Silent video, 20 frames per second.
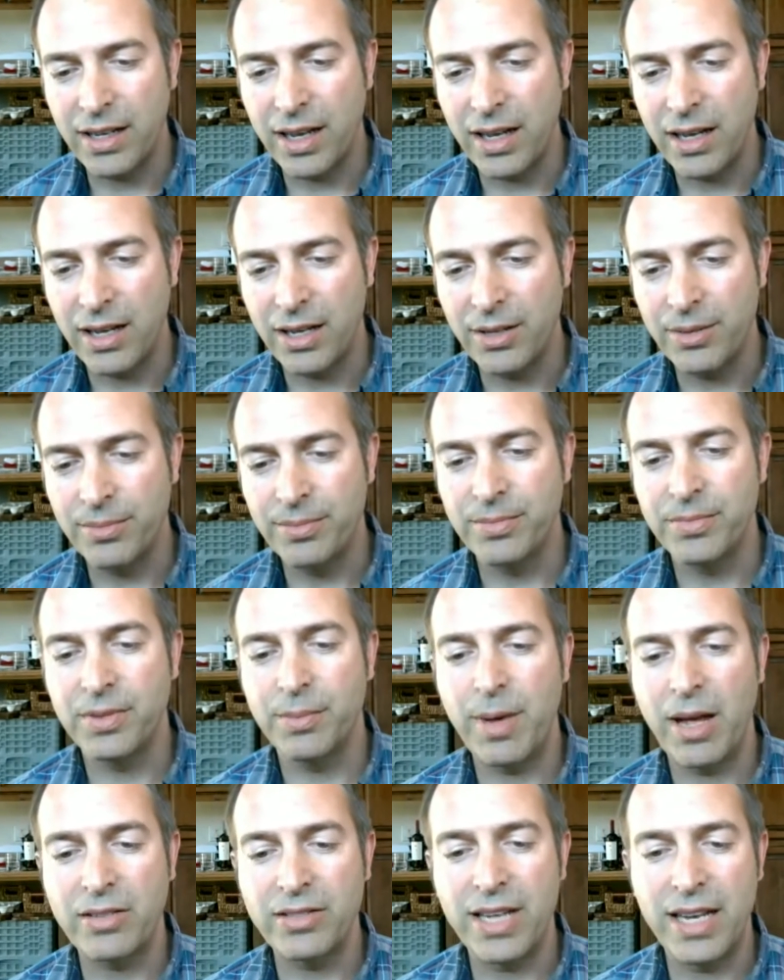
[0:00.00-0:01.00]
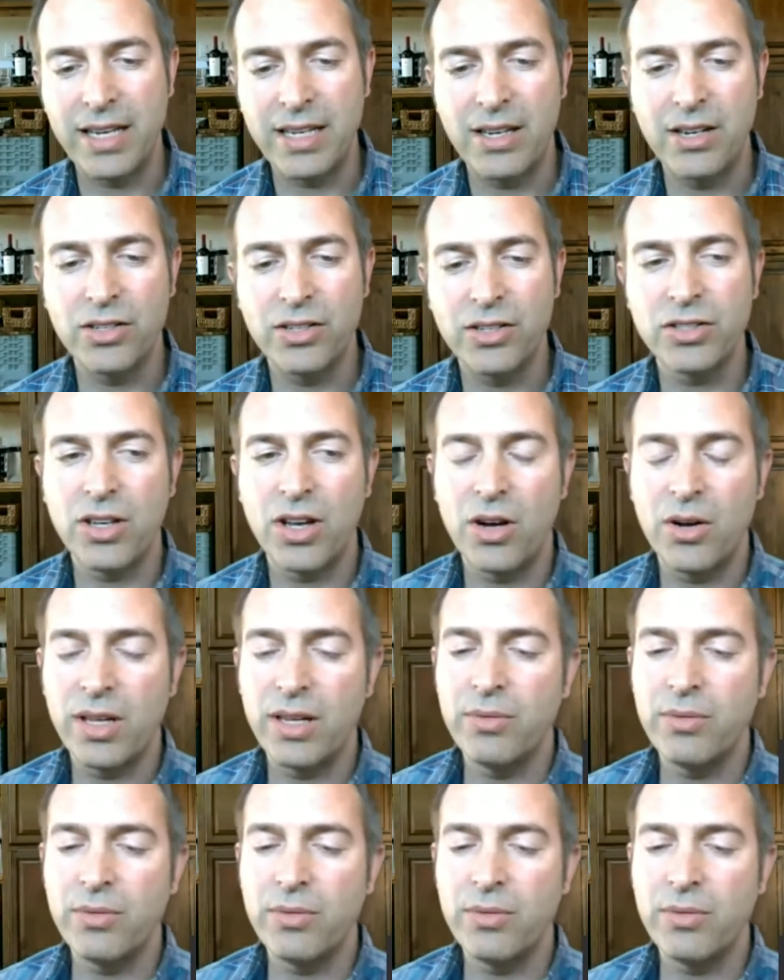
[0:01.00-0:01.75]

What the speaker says: about 10 years ago.